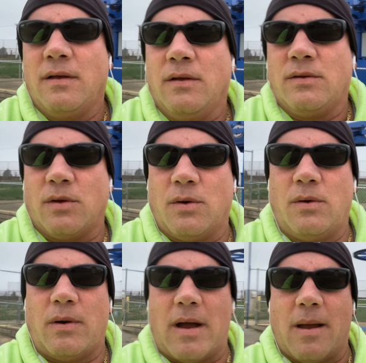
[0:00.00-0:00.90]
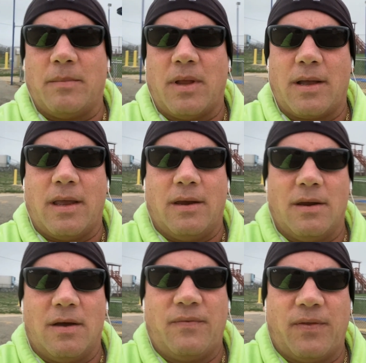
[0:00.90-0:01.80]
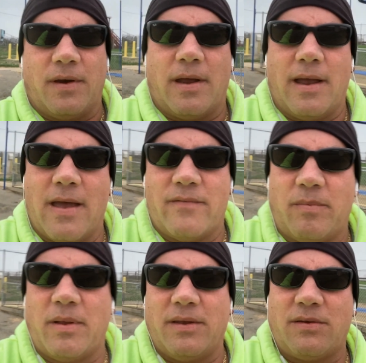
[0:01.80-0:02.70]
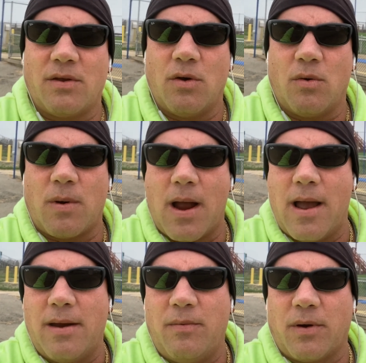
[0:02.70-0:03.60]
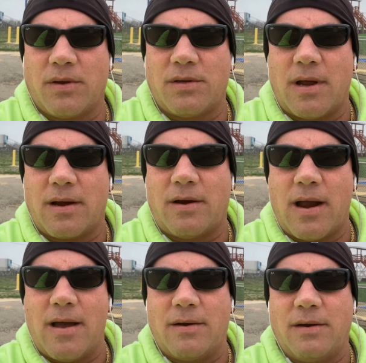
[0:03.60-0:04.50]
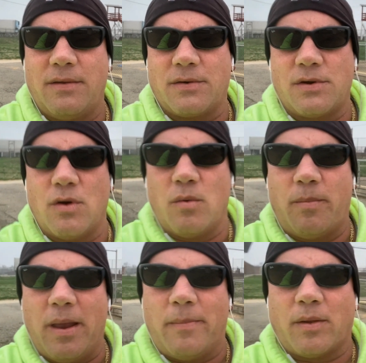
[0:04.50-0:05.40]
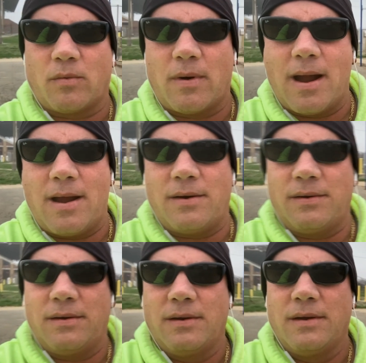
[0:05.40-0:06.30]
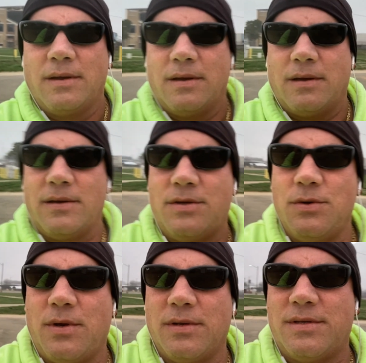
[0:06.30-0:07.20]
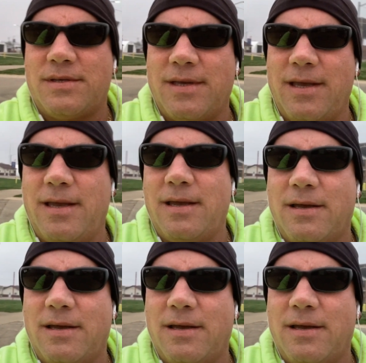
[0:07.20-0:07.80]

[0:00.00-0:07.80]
So I'm lucky enough that I have a place to go ride where it's not crowded and there's no people around. As you can see,